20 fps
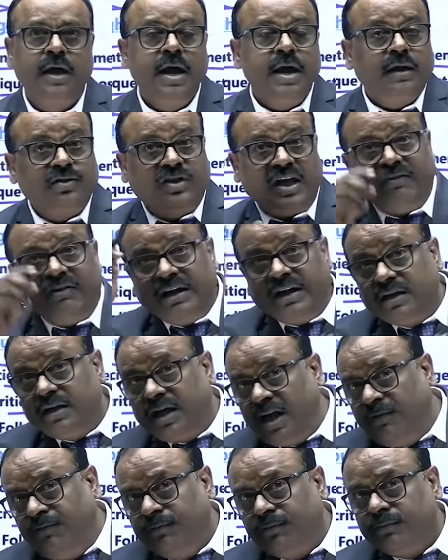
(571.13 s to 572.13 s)
they will
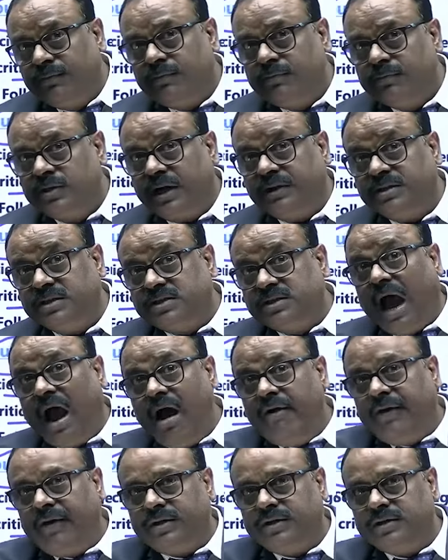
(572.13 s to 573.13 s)
give the
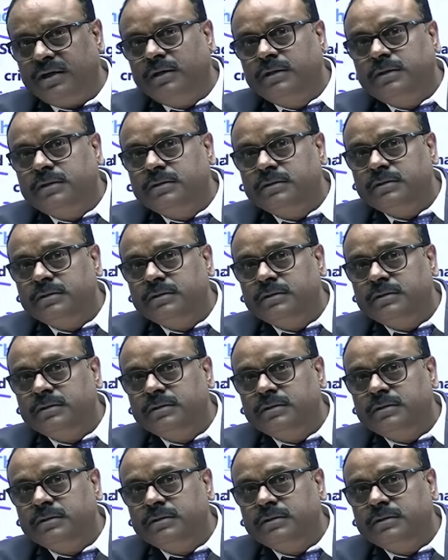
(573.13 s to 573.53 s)
desired result.